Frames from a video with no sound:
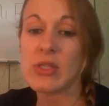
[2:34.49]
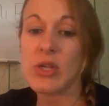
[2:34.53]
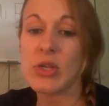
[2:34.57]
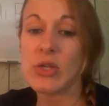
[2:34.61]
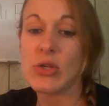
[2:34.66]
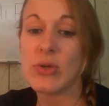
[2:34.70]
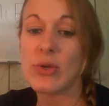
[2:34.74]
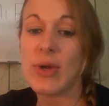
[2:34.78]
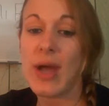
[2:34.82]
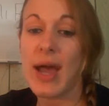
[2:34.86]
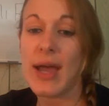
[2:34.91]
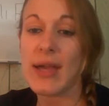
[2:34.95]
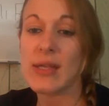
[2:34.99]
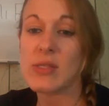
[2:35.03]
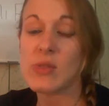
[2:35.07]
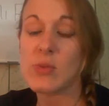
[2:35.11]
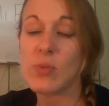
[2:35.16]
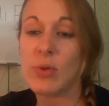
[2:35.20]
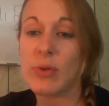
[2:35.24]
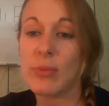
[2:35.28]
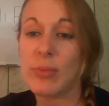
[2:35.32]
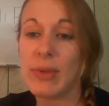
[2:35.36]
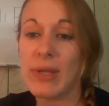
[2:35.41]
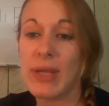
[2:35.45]
you guys
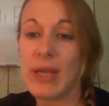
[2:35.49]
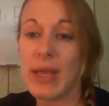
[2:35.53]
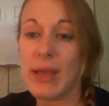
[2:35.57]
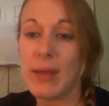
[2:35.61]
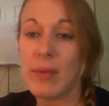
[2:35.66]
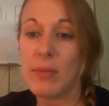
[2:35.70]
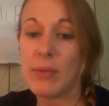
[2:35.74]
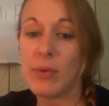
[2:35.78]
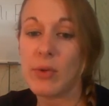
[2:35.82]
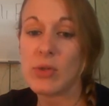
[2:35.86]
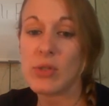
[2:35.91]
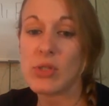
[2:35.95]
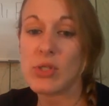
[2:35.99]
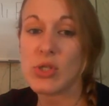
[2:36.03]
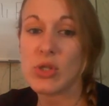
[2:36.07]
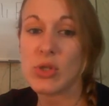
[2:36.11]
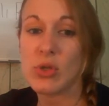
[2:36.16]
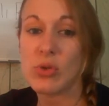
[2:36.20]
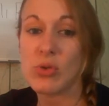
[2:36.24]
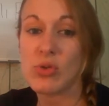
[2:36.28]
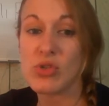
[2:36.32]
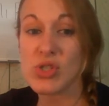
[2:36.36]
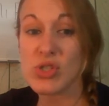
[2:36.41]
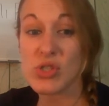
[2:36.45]
will be able
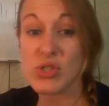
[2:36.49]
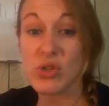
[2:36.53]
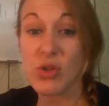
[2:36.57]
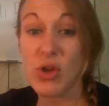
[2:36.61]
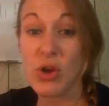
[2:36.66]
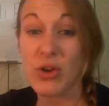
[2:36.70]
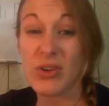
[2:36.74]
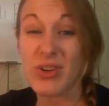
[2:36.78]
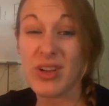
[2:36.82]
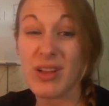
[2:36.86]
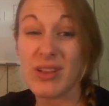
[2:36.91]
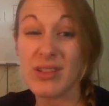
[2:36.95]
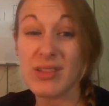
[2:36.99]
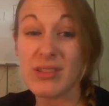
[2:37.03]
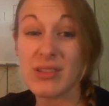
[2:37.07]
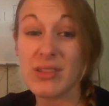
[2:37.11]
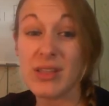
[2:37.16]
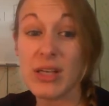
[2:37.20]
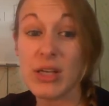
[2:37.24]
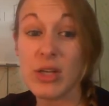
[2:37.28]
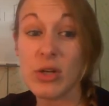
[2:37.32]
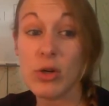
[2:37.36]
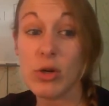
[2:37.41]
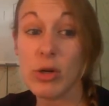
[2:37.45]
to just learn a
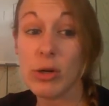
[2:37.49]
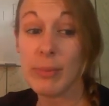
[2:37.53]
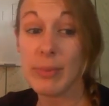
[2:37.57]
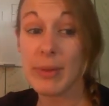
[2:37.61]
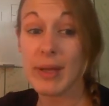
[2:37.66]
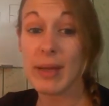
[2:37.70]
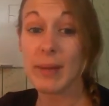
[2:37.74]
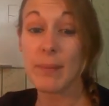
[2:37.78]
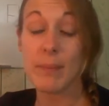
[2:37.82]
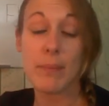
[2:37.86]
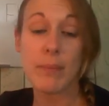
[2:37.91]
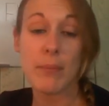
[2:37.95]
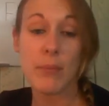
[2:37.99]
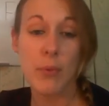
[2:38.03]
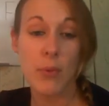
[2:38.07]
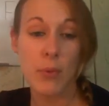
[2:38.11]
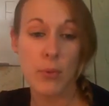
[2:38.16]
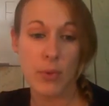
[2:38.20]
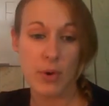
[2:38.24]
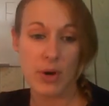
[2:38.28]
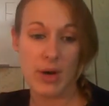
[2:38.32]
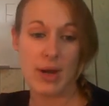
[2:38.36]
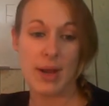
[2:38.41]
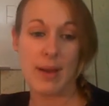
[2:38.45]
little bit
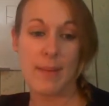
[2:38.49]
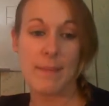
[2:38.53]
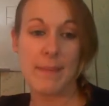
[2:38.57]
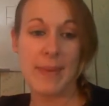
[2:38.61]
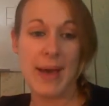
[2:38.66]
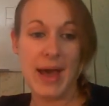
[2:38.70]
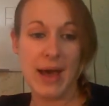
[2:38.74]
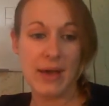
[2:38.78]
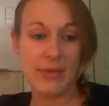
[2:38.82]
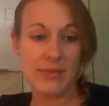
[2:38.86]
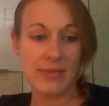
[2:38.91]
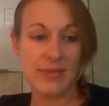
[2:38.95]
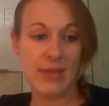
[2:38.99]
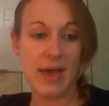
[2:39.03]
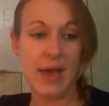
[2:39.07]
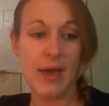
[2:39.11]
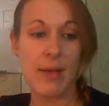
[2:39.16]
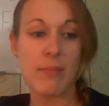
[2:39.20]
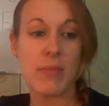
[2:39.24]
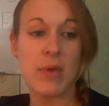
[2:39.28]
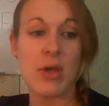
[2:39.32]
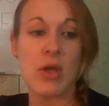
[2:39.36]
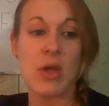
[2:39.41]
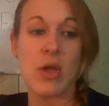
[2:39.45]
more about
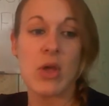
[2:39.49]
them.